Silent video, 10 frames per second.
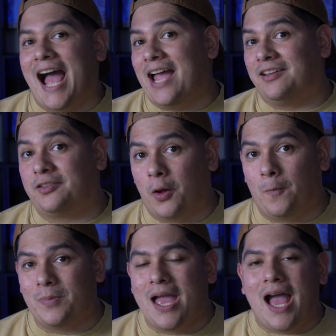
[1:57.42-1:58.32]
ISO.
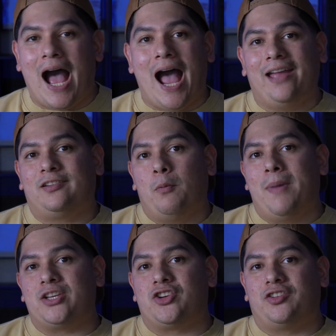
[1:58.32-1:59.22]
ISO
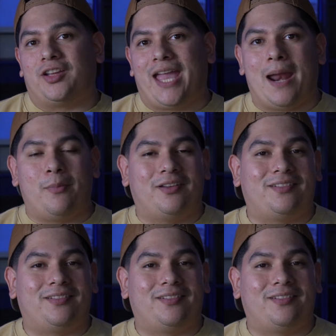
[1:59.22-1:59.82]
measures the camera's